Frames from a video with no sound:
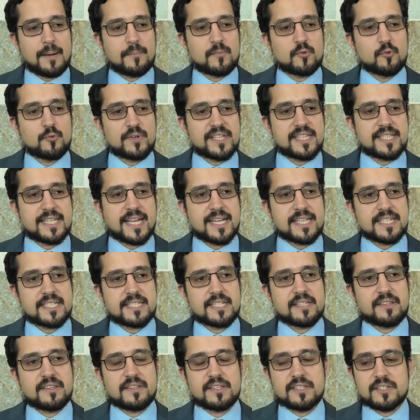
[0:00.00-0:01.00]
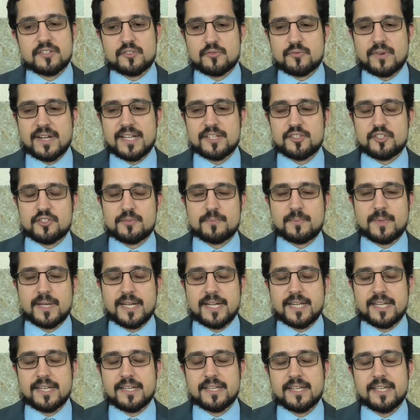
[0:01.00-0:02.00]
We tested this
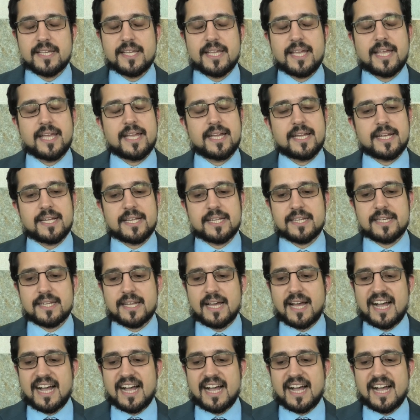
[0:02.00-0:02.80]
regimen in